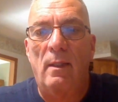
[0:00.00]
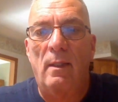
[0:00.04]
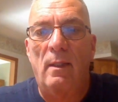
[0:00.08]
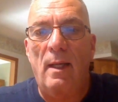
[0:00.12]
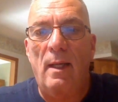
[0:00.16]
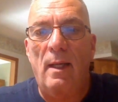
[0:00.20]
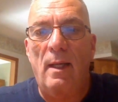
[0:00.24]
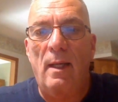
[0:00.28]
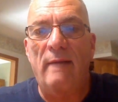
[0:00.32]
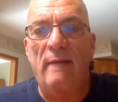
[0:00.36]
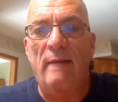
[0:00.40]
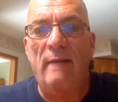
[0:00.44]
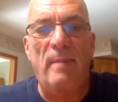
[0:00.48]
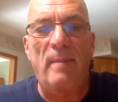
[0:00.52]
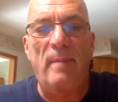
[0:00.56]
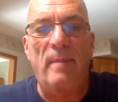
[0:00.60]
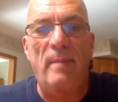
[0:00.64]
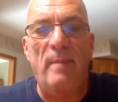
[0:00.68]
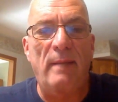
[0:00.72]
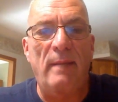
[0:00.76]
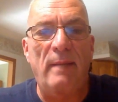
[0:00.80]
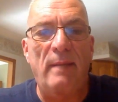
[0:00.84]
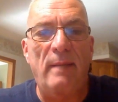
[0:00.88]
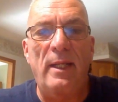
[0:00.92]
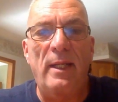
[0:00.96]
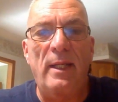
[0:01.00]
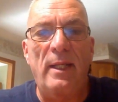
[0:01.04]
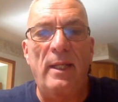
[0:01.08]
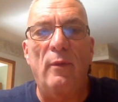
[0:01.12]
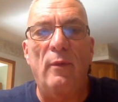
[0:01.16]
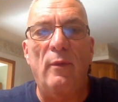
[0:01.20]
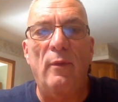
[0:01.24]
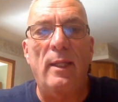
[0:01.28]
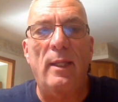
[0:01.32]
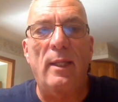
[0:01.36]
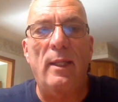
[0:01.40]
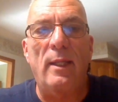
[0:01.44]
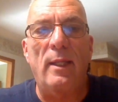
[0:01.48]
Hi, everybody.
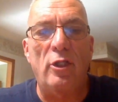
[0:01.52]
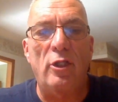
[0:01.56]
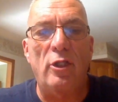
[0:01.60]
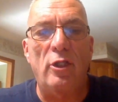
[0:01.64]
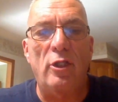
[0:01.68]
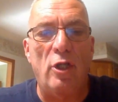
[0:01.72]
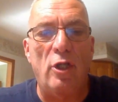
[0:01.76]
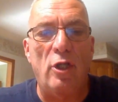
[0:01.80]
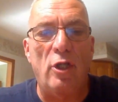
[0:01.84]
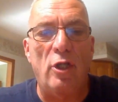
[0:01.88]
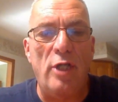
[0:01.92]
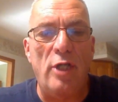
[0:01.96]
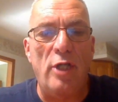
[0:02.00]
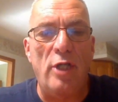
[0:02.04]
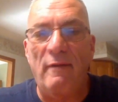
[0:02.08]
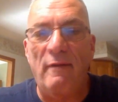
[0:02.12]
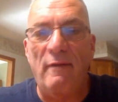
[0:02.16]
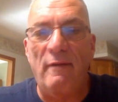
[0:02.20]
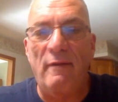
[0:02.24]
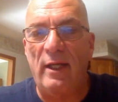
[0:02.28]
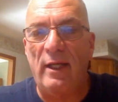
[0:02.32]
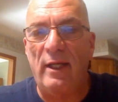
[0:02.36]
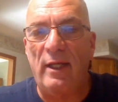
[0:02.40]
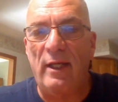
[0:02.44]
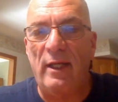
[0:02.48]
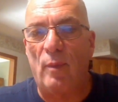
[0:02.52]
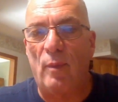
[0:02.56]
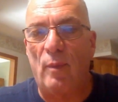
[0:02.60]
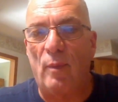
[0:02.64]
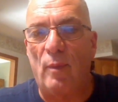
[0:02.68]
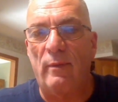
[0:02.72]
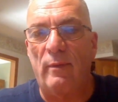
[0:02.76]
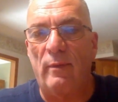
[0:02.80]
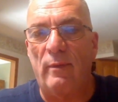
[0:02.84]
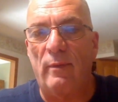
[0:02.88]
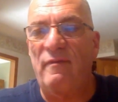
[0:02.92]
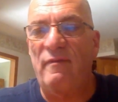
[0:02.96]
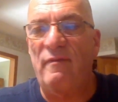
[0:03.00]
Meteorologist Joe Cioffi. It's
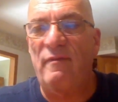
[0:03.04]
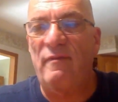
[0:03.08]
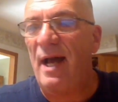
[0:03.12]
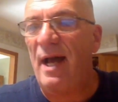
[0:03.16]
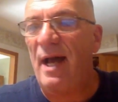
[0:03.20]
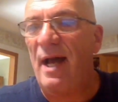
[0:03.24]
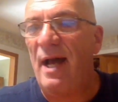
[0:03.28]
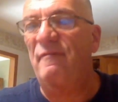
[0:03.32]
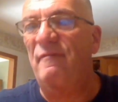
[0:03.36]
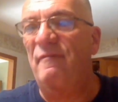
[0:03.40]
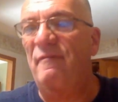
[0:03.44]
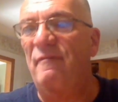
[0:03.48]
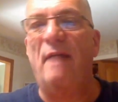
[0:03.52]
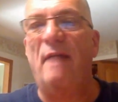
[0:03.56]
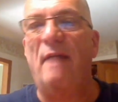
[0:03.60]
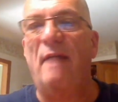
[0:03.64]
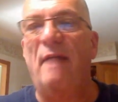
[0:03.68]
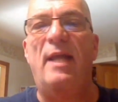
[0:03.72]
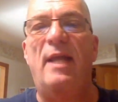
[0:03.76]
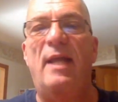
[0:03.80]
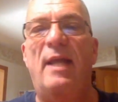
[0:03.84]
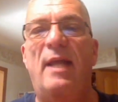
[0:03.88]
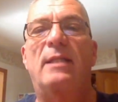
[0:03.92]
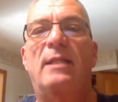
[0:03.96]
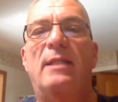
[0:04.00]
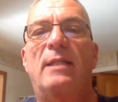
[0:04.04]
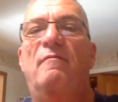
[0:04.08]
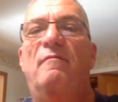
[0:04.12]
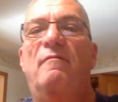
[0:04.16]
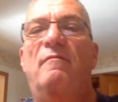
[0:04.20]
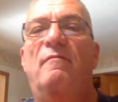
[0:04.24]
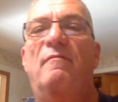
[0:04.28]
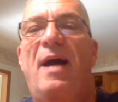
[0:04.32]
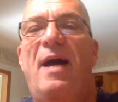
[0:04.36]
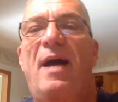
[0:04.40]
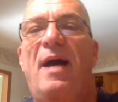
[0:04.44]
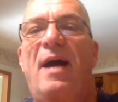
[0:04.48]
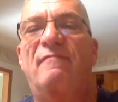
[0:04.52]
weather in five, five days and
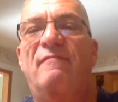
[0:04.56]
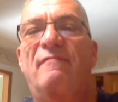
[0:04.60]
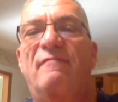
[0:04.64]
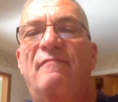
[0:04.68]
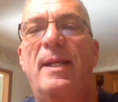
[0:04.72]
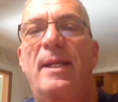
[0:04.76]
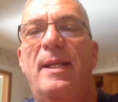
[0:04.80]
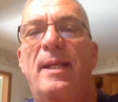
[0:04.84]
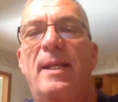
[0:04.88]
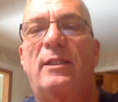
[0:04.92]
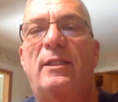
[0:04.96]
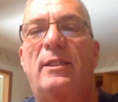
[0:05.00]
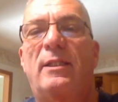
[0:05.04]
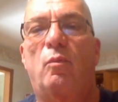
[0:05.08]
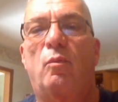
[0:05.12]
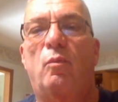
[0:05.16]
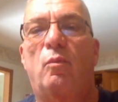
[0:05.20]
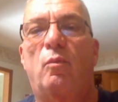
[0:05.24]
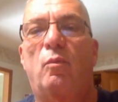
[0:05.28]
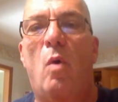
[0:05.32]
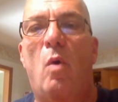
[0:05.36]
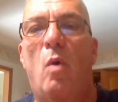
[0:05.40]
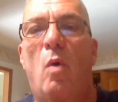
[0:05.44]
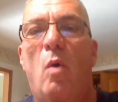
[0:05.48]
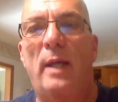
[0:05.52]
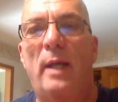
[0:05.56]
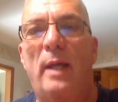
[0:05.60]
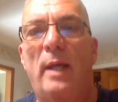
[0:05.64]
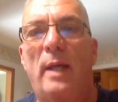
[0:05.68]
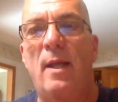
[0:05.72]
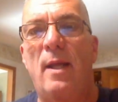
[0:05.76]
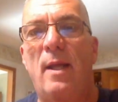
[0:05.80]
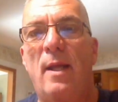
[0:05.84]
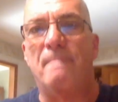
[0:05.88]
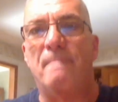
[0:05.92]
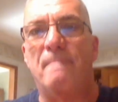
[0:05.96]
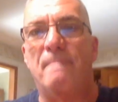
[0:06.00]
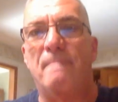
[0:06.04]
five minutes.
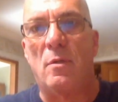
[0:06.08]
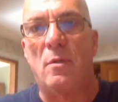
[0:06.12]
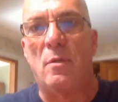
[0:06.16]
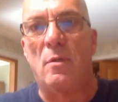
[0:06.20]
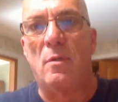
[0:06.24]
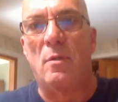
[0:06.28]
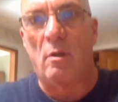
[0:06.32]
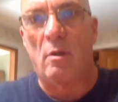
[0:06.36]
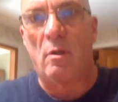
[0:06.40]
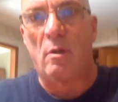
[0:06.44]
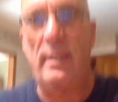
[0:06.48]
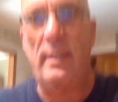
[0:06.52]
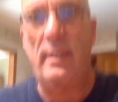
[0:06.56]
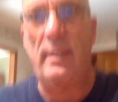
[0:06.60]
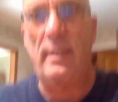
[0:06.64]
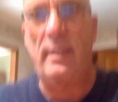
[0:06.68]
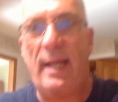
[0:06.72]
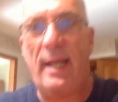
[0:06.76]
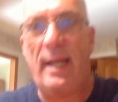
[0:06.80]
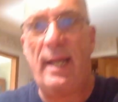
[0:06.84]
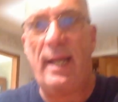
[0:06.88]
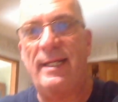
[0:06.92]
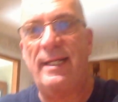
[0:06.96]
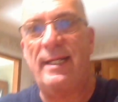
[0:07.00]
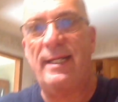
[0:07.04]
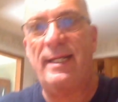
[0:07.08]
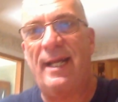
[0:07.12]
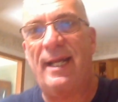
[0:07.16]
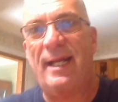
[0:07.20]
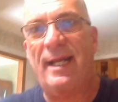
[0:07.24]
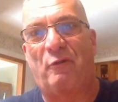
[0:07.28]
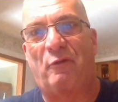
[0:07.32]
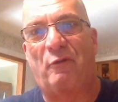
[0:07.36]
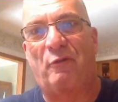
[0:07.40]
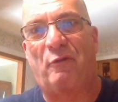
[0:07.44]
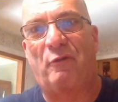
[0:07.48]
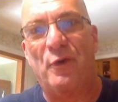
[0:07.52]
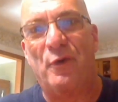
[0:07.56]
One more day to get
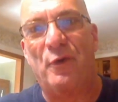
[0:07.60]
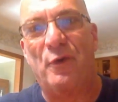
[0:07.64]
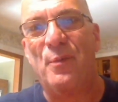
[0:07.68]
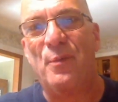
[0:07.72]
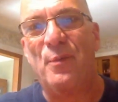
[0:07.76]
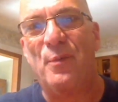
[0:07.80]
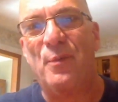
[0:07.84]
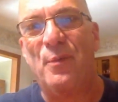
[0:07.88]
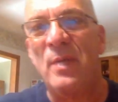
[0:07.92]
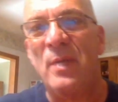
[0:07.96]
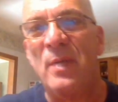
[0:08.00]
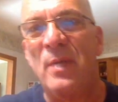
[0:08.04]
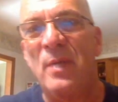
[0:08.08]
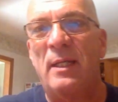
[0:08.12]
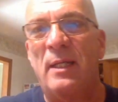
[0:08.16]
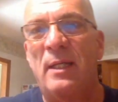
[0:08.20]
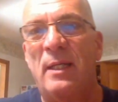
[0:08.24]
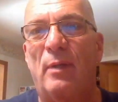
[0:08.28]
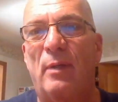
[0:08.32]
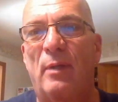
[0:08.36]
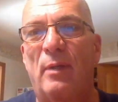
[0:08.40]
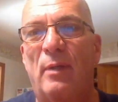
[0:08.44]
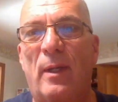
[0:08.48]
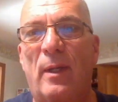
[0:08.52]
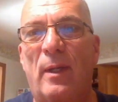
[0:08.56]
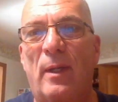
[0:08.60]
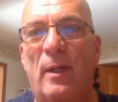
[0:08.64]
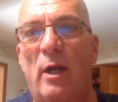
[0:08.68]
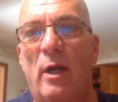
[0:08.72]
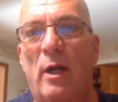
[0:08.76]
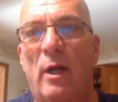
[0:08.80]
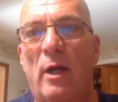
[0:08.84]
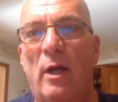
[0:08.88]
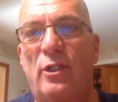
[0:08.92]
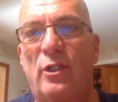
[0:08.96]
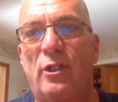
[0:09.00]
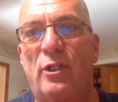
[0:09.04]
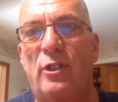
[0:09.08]
through with
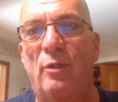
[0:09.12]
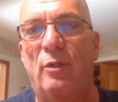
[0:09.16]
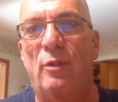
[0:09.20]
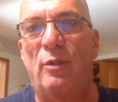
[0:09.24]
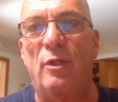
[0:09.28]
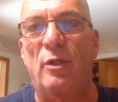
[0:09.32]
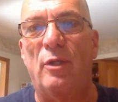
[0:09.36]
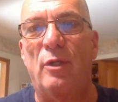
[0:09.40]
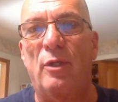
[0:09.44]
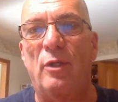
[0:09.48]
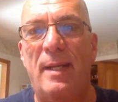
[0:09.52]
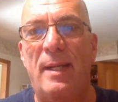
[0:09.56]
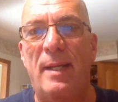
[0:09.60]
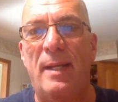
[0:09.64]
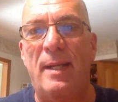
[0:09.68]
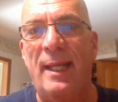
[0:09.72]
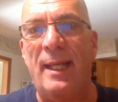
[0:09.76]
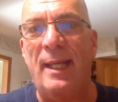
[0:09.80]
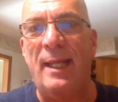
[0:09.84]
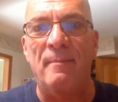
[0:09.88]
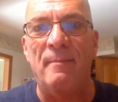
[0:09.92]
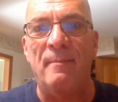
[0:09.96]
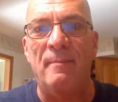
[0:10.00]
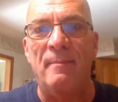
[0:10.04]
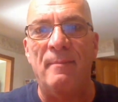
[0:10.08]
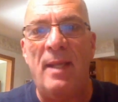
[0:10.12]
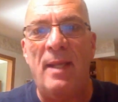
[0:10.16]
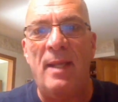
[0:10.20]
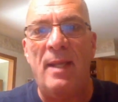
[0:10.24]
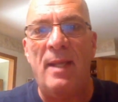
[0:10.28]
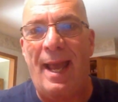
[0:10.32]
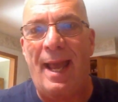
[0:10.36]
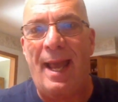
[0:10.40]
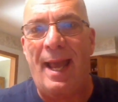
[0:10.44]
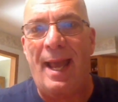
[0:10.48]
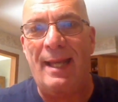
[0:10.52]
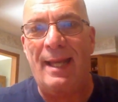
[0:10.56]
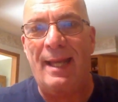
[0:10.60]
regards to humidity
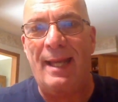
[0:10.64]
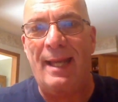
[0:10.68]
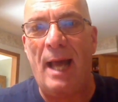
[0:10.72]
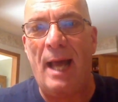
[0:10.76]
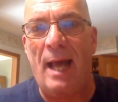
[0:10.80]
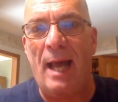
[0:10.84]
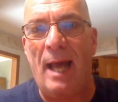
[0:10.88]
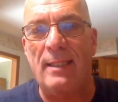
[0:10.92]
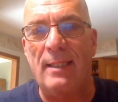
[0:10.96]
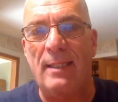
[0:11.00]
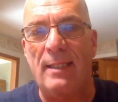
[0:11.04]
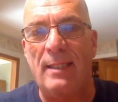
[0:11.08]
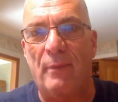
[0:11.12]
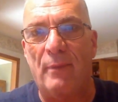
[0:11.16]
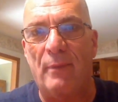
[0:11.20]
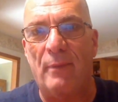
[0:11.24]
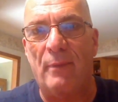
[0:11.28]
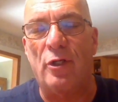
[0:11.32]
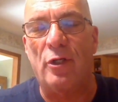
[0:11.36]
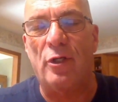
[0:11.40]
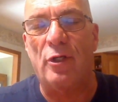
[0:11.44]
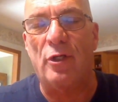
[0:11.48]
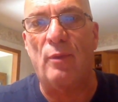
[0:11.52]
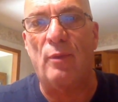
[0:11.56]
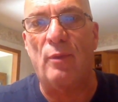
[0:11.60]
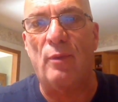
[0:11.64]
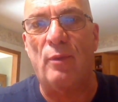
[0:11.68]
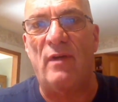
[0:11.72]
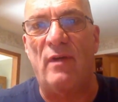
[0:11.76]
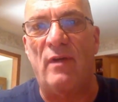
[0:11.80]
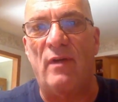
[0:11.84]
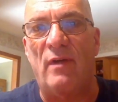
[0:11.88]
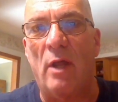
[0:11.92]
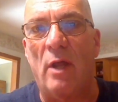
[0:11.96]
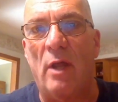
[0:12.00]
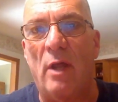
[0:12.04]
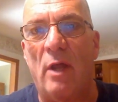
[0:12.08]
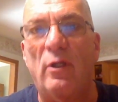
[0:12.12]
and hot temperatures. We have
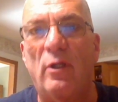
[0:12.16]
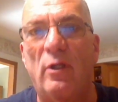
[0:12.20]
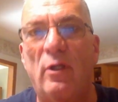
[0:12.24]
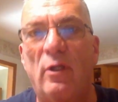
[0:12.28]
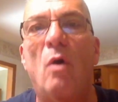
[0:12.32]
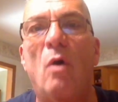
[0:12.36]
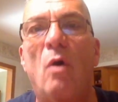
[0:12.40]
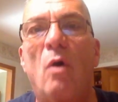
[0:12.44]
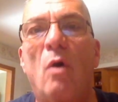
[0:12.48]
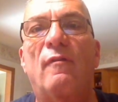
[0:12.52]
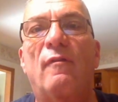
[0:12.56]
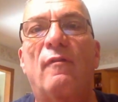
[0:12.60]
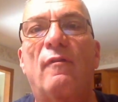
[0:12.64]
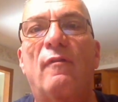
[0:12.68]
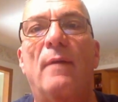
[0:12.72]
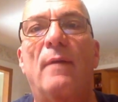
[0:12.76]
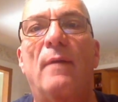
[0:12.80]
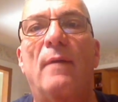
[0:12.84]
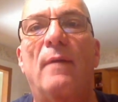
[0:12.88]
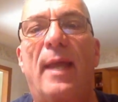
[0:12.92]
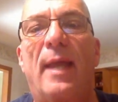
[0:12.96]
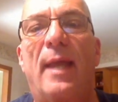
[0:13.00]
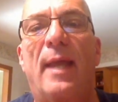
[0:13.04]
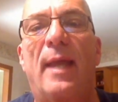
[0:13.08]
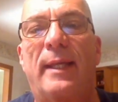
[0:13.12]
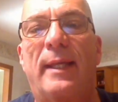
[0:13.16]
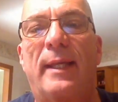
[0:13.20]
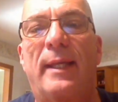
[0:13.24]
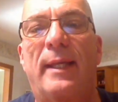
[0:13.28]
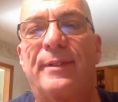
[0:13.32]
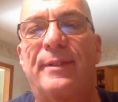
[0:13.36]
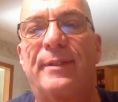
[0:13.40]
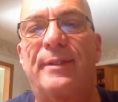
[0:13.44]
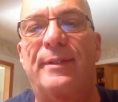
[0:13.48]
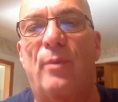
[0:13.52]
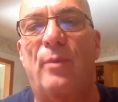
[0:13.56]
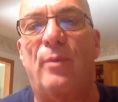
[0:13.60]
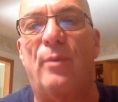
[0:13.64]
another cold front that
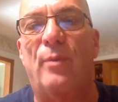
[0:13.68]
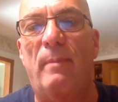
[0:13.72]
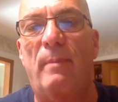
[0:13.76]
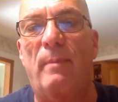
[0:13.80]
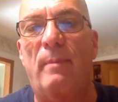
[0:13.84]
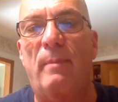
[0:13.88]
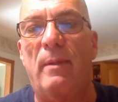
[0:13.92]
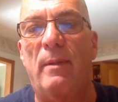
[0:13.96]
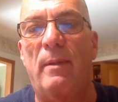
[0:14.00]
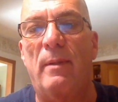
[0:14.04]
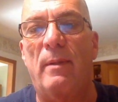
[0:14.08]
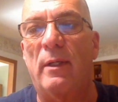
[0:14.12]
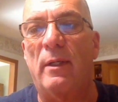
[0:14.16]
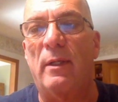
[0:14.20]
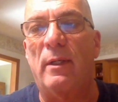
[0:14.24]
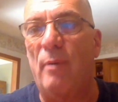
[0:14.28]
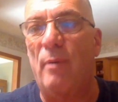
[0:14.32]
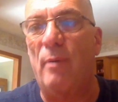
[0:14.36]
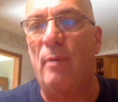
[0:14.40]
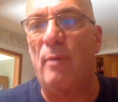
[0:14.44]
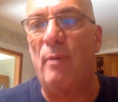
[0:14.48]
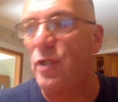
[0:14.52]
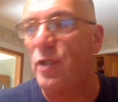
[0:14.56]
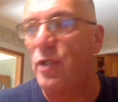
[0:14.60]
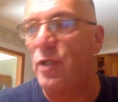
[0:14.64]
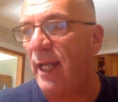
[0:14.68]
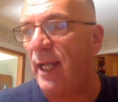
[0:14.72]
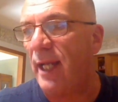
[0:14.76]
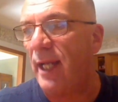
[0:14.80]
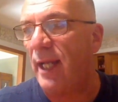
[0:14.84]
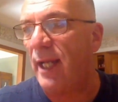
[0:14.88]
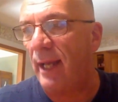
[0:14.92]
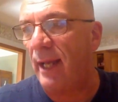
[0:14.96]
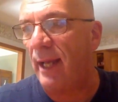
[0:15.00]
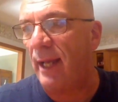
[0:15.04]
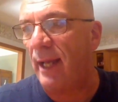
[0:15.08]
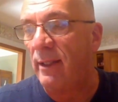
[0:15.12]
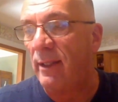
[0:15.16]
is going to be uh, approaching
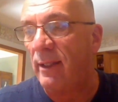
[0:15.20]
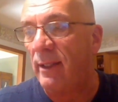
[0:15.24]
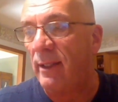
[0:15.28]
and